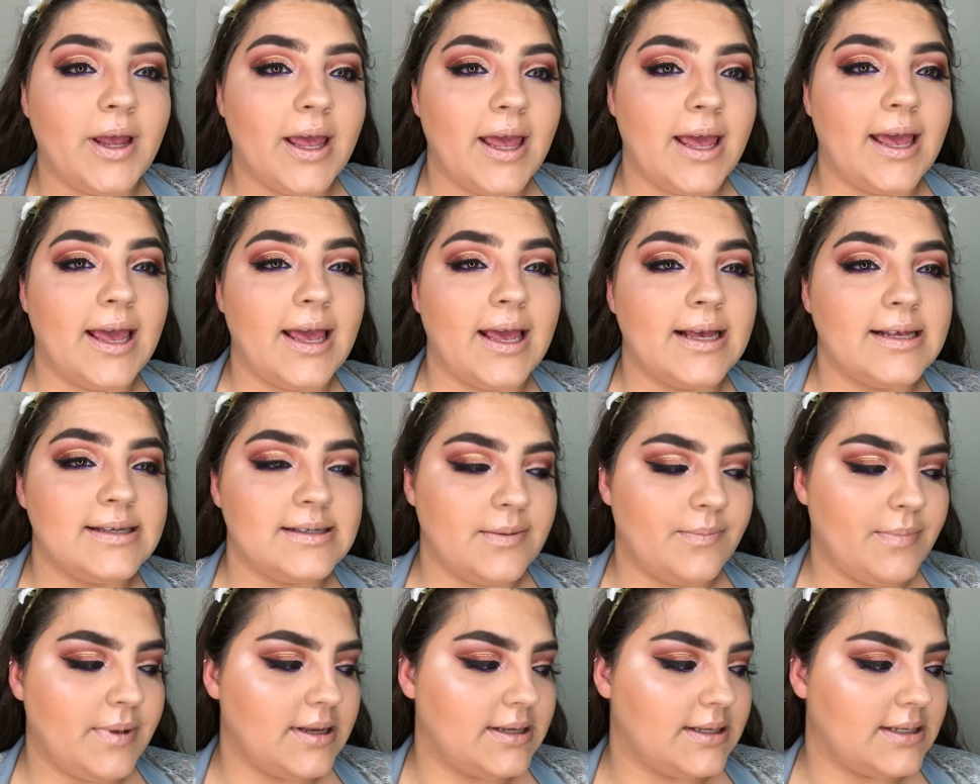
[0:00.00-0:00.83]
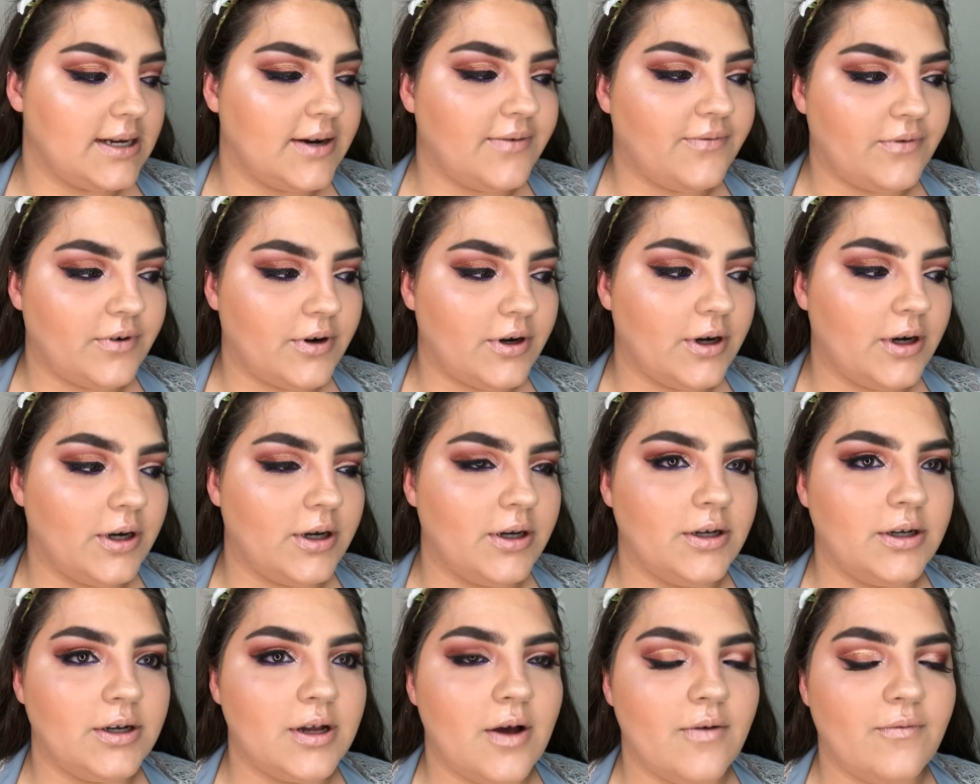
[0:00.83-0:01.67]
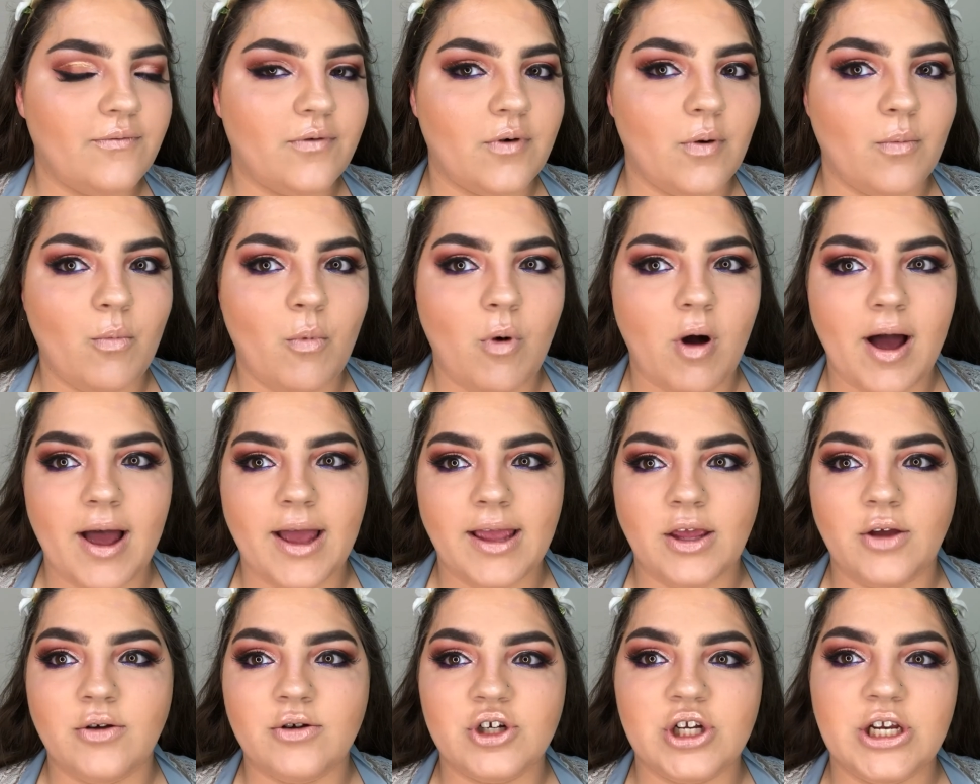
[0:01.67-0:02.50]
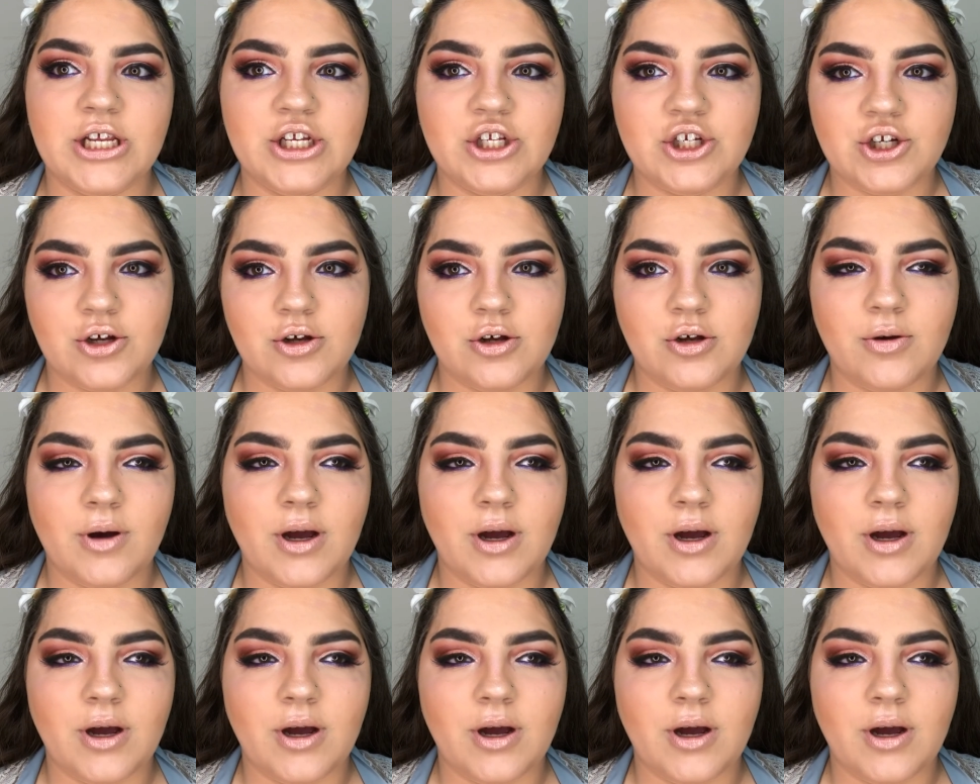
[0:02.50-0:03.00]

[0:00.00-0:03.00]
It is a bit different from what I usually do.